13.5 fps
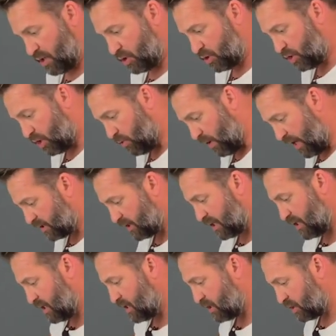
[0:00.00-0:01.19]
to it
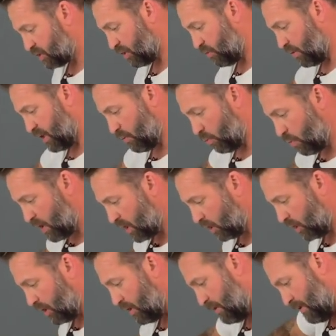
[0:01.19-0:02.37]
so it will